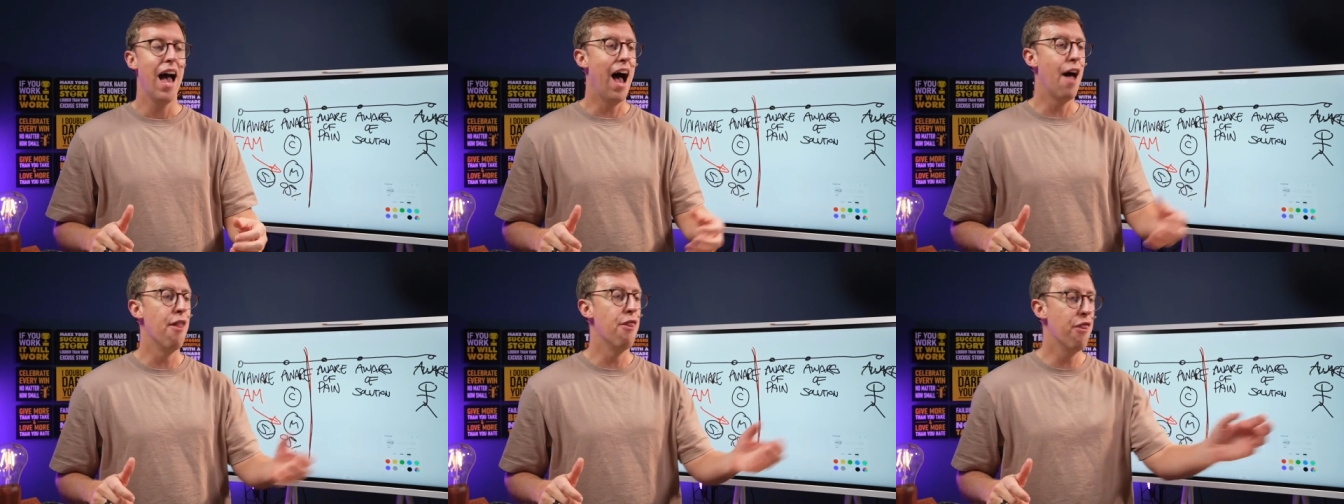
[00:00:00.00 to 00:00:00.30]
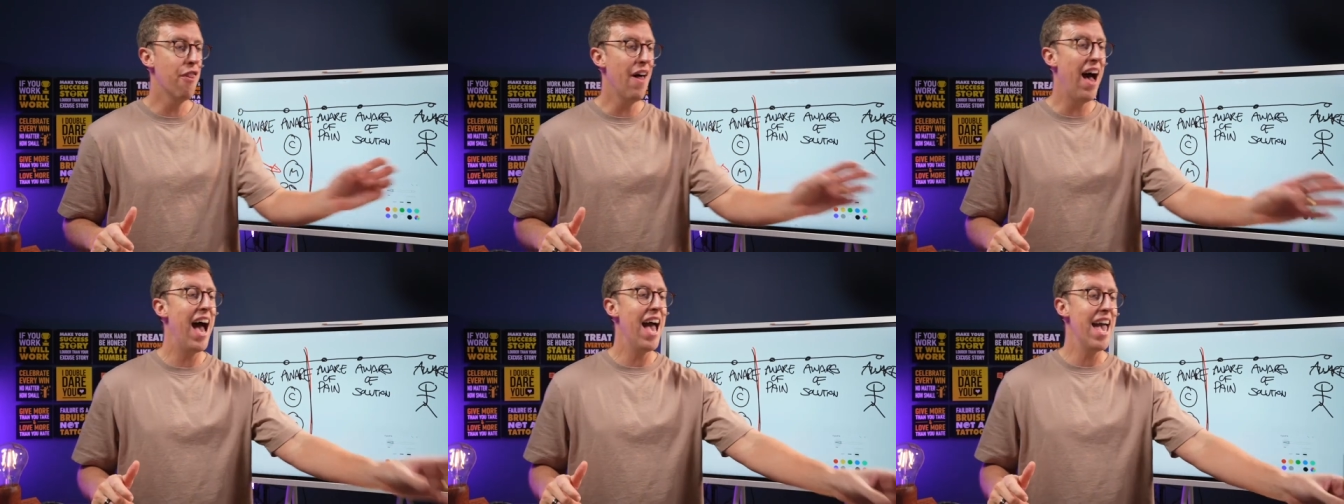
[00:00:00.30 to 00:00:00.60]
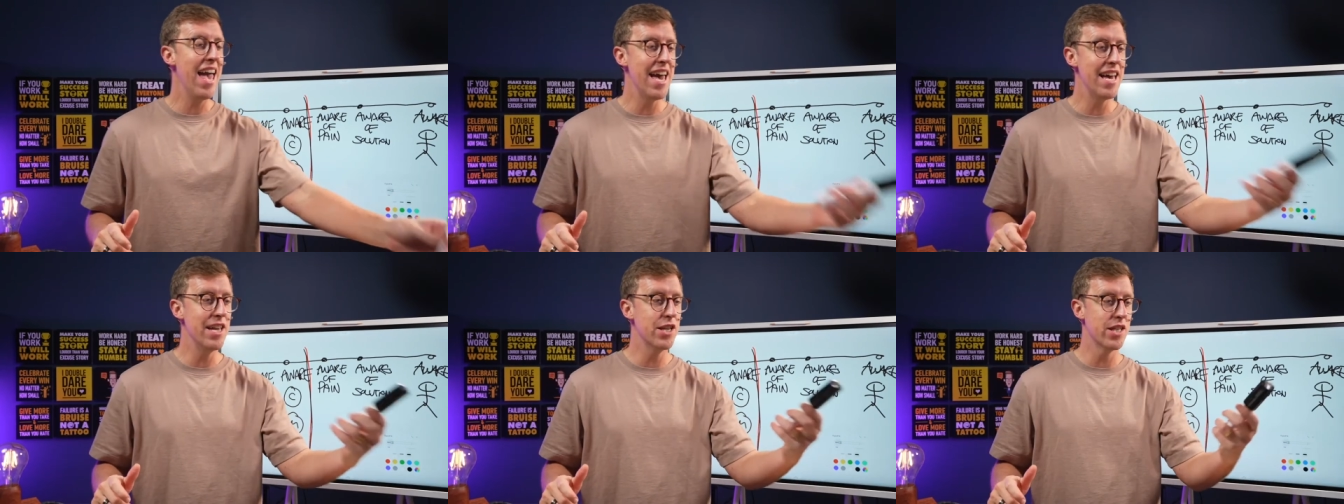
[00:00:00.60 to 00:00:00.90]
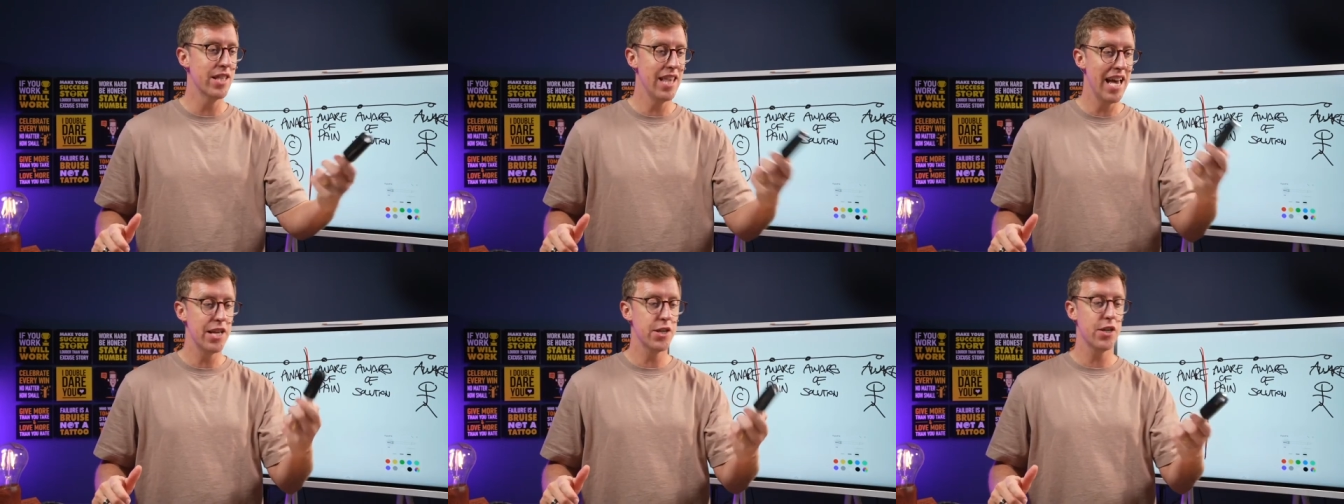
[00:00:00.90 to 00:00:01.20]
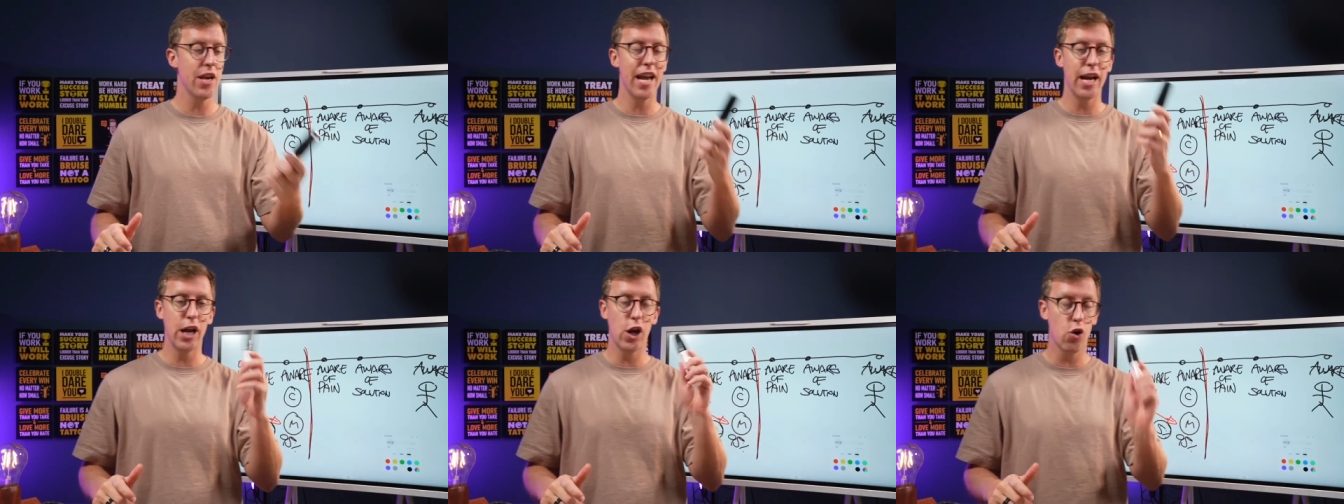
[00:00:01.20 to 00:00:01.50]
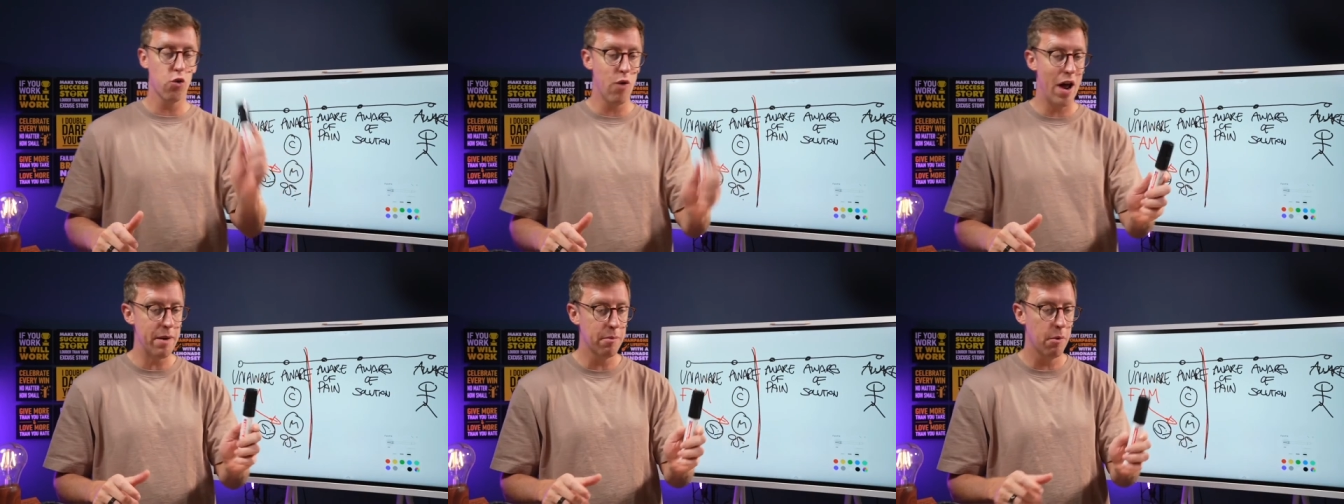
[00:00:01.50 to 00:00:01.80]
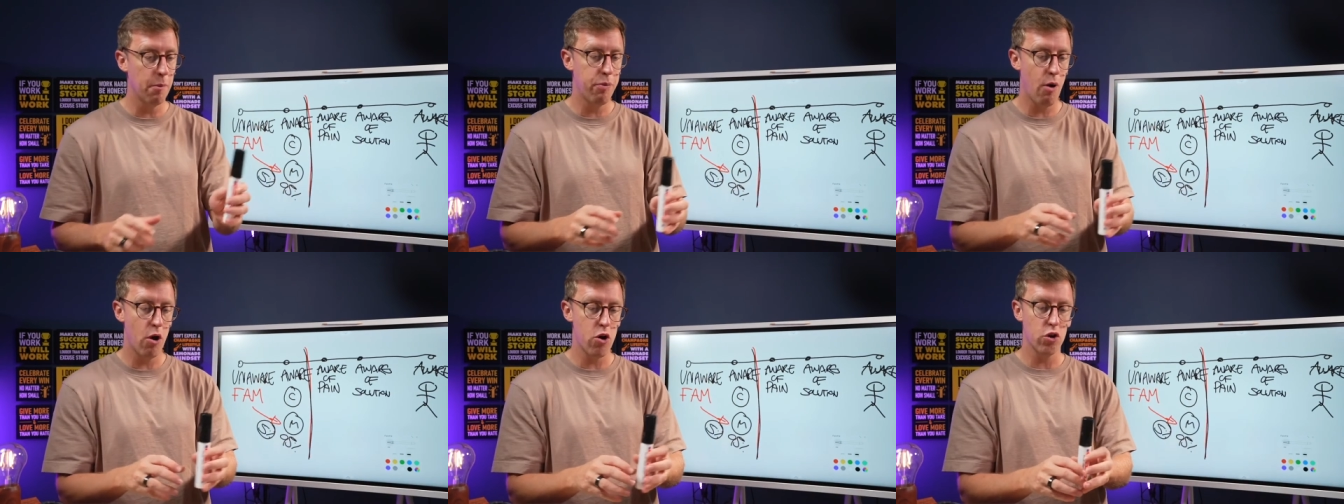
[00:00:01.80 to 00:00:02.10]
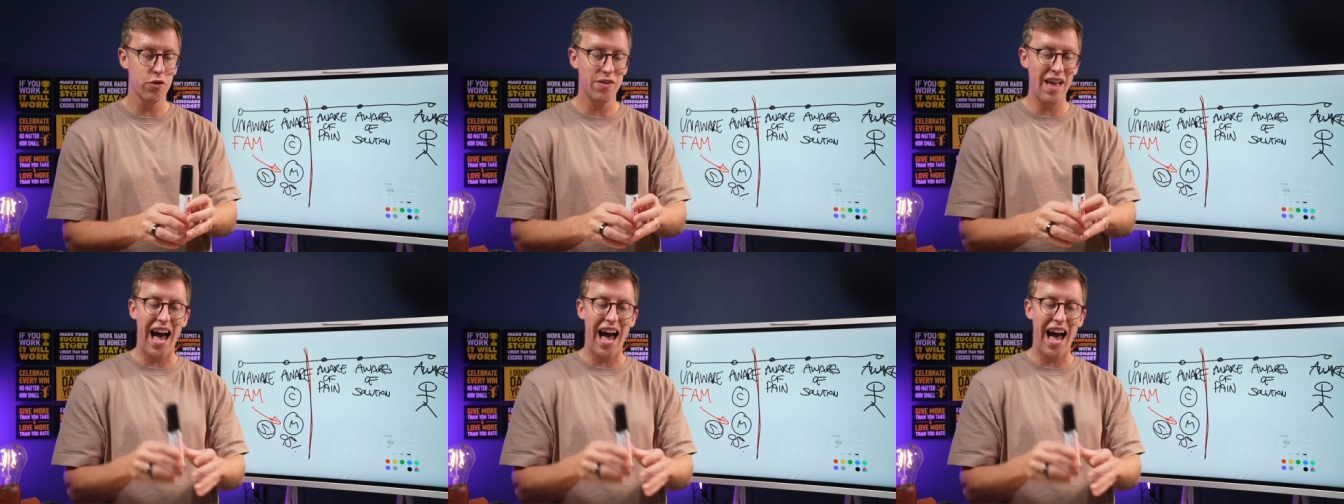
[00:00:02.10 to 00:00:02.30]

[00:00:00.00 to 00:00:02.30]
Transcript: And that is this incredible product